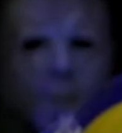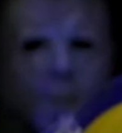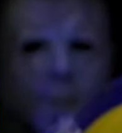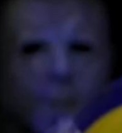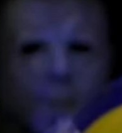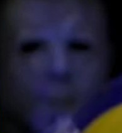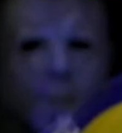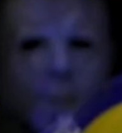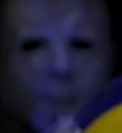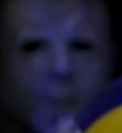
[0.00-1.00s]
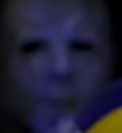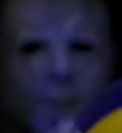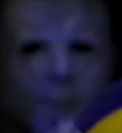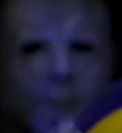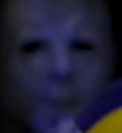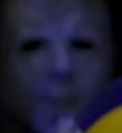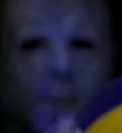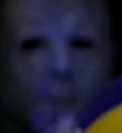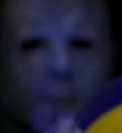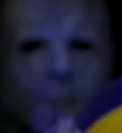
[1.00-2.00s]

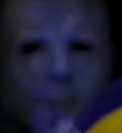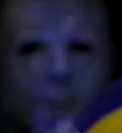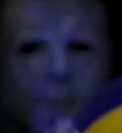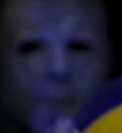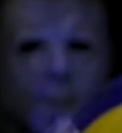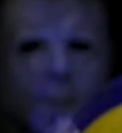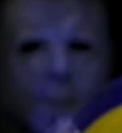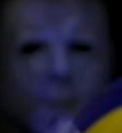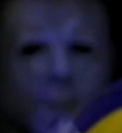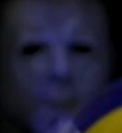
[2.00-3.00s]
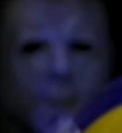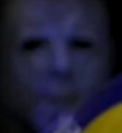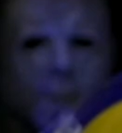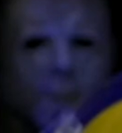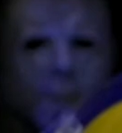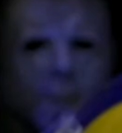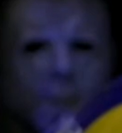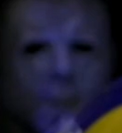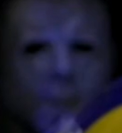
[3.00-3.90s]
(silent)